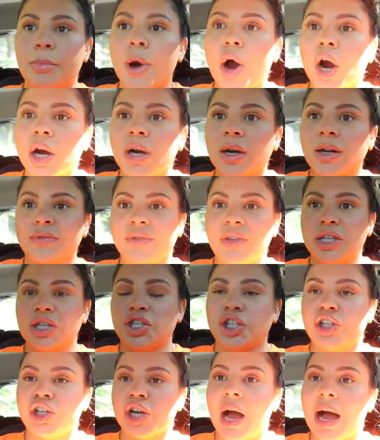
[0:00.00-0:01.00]
part of this
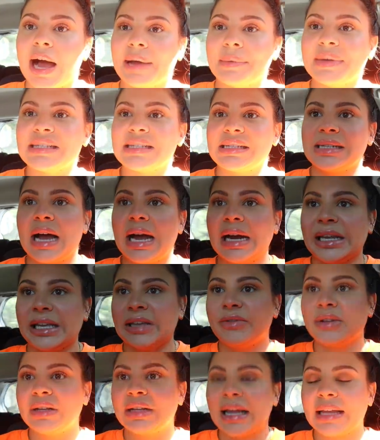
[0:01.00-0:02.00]
job is not
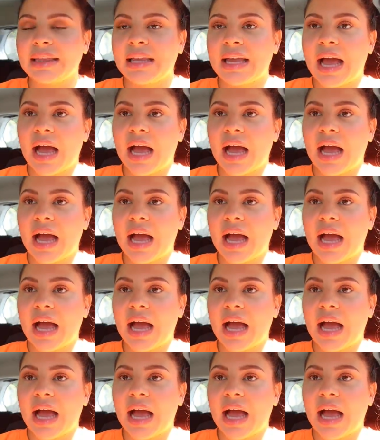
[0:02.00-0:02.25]
even like the